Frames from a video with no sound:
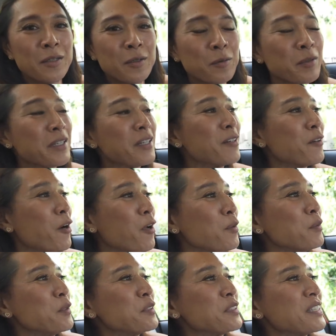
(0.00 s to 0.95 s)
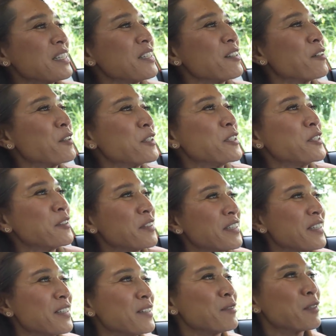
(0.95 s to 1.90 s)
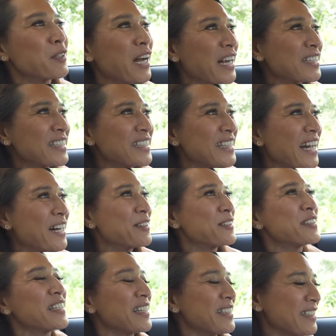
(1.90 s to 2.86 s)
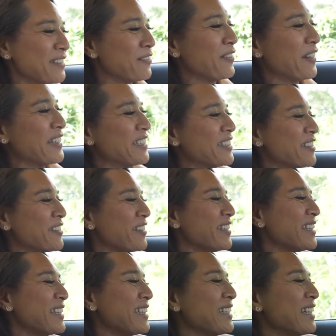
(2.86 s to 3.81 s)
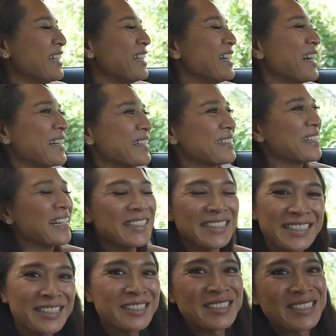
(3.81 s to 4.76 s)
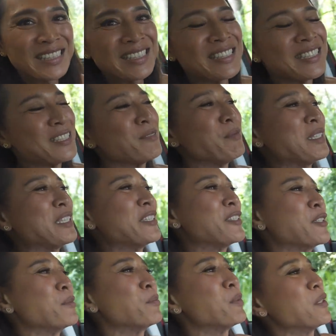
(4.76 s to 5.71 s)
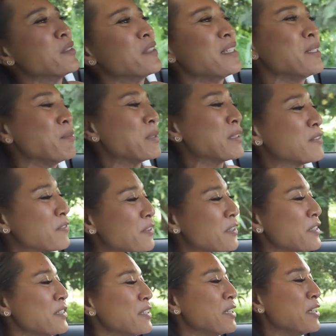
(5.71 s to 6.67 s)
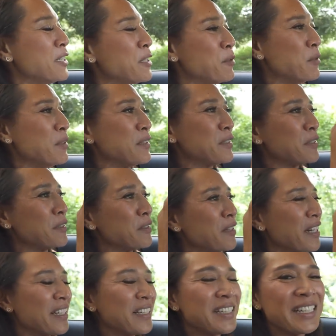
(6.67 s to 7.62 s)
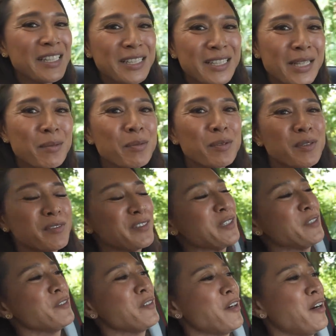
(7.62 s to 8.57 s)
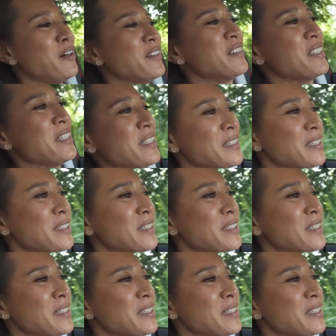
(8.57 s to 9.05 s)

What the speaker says: We are almost at Horseshoe Hill. We're actually outside the fence already. Excited to see this miniature pony, but first we'll do a in-depth review on the